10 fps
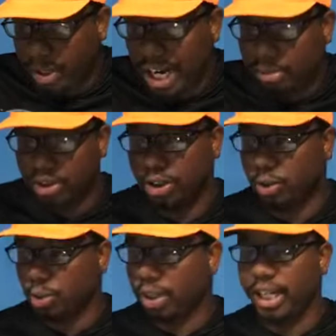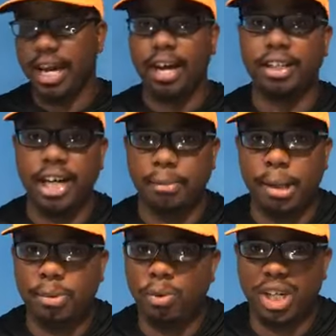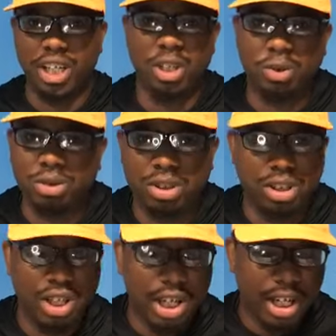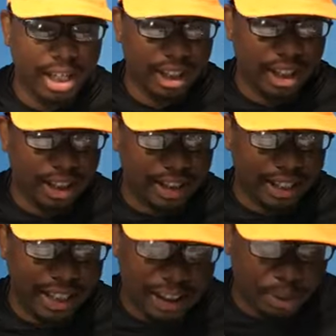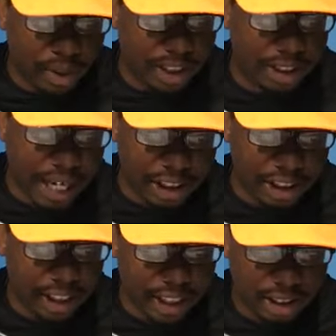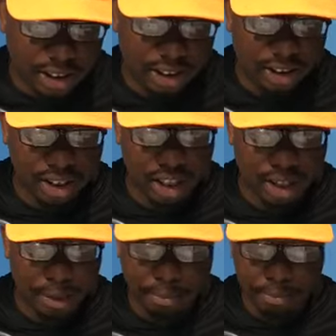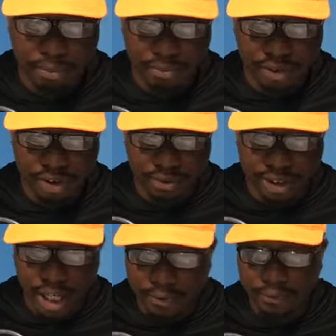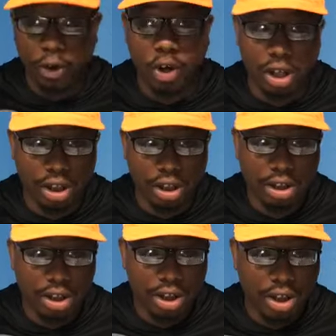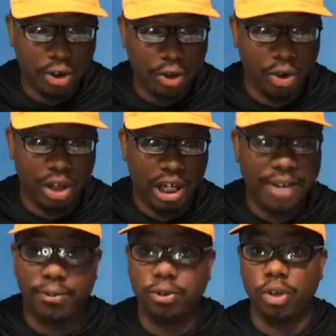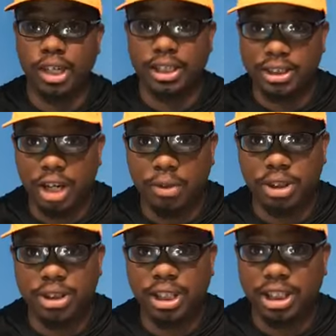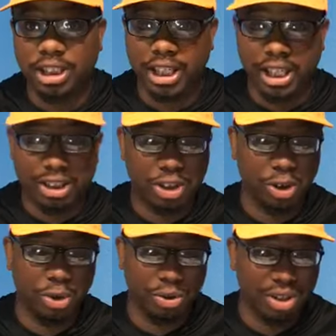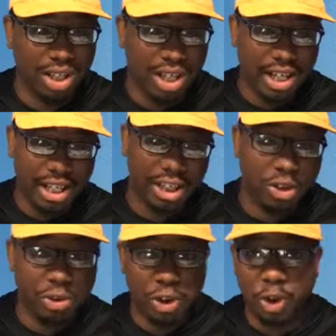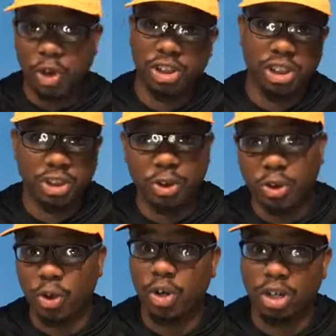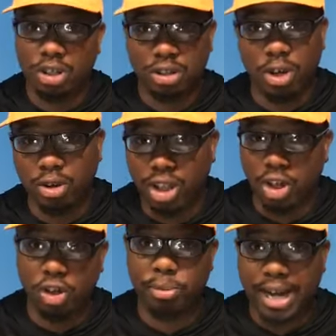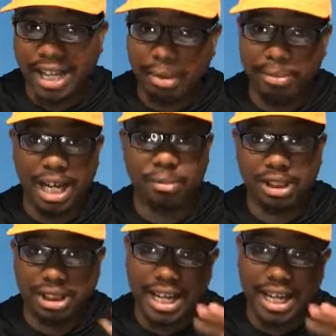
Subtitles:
we're able to get out there and people want to use. Because at this point, it's not just South Florida or even Florida itself. We're sending jigs to, Georgia, New York, Oklahoma, Alabama,